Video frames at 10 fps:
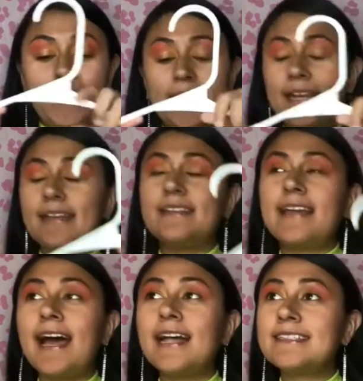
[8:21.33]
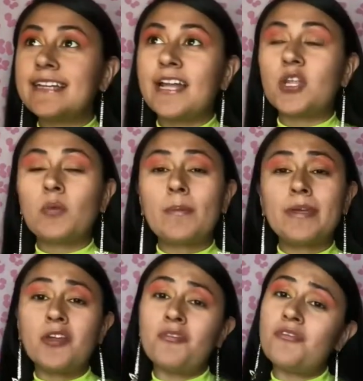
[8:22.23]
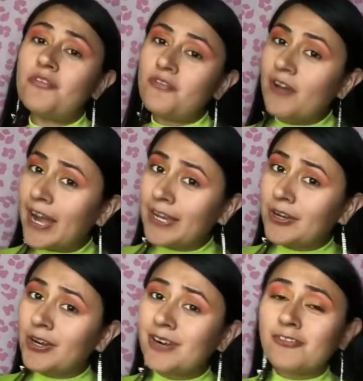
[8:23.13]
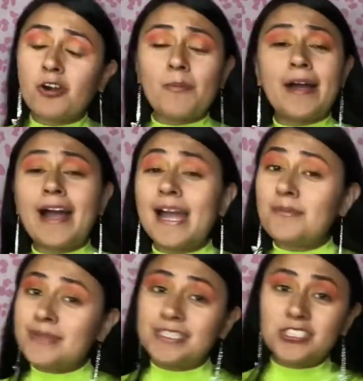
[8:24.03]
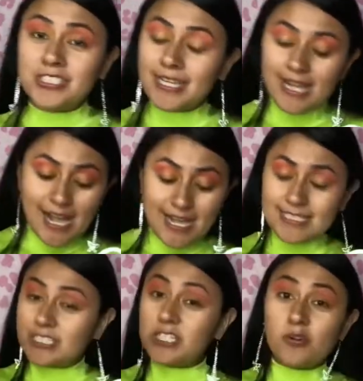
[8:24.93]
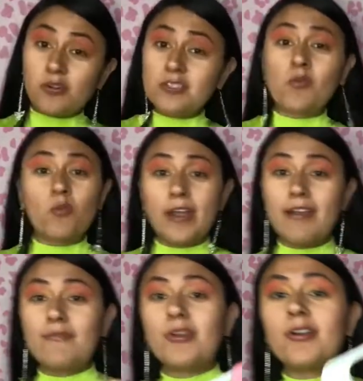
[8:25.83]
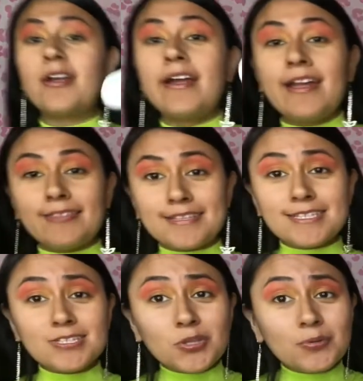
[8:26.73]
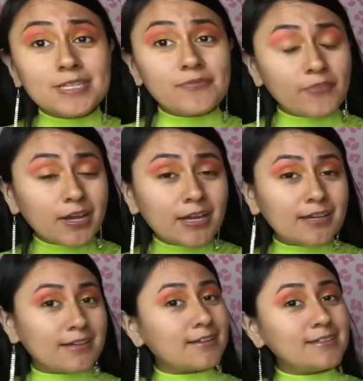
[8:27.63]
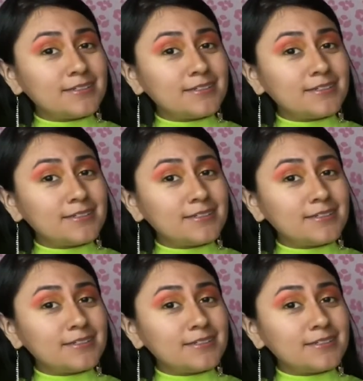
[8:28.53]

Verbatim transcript: But that together would be fire for all my hypebeast chicas, chicos, whatever. This is cute as fuck.